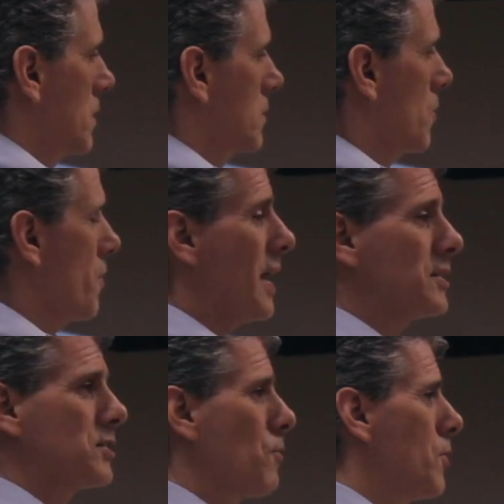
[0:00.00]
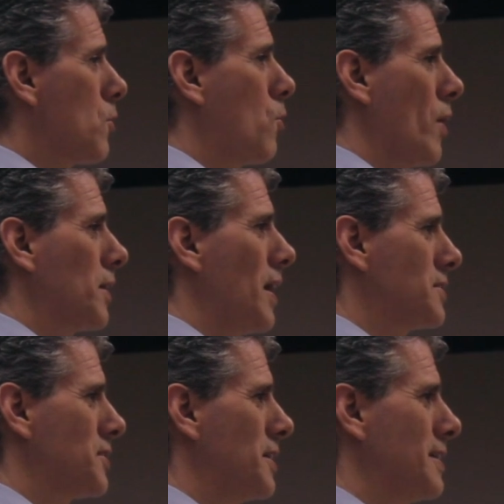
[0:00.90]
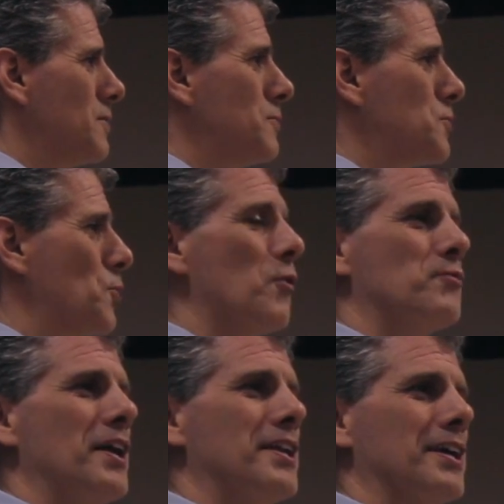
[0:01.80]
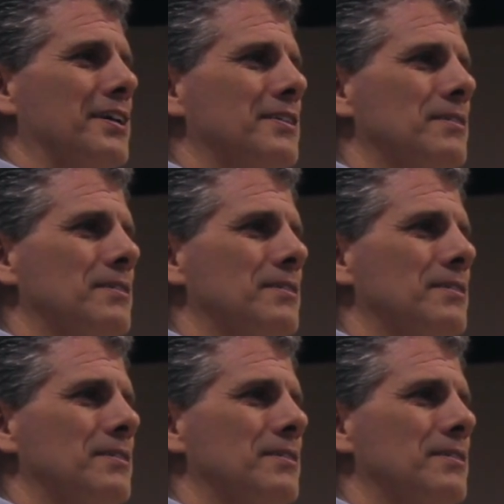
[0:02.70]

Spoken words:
So that's a real quick lesson in school funding.